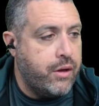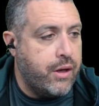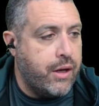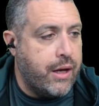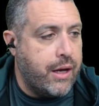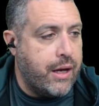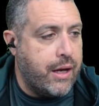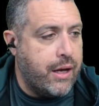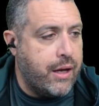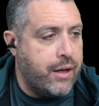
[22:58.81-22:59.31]

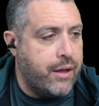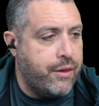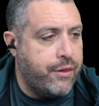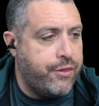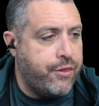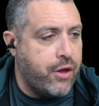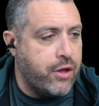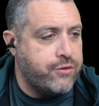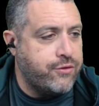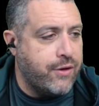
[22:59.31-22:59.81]

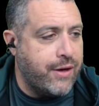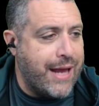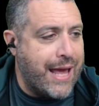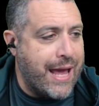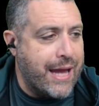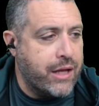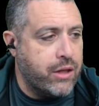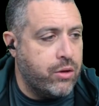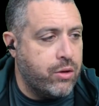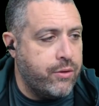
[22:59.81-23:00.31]
Thoughts on
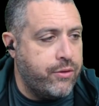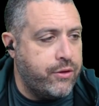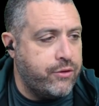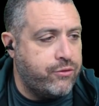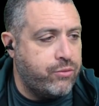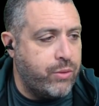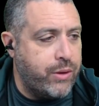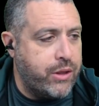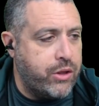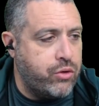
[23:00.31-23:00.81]
Aguilar this
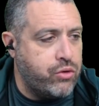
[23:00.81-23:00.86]
week?